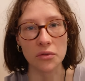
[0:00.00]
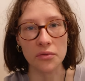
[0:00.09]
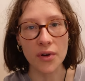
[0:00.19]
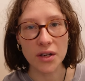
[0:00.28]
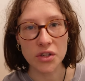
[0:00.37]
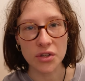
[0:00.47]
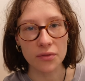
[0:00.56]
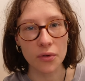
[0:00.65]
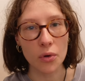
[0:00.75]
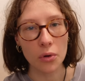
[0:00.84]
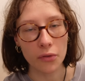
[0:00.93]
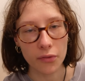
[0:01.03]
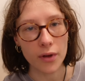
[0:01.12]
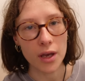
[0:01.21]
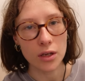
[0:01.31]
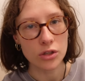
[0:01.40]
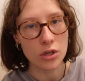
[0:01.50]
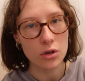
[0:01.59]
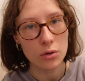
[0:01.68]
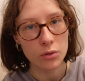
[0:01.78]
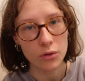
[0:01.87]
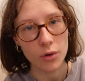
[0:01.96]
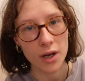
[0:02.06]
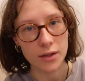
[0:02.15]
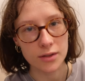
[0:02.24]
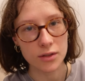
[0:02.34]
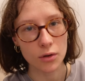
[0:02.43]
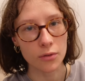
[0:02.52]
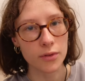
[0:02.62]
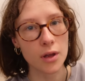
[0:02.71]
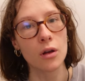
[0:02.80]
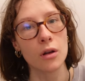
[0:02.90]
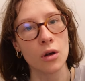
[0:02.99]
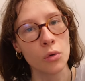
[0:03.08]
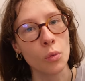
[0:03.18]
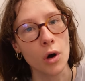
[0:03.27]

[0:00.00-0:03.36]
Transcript: venture forth into the rest of the unknown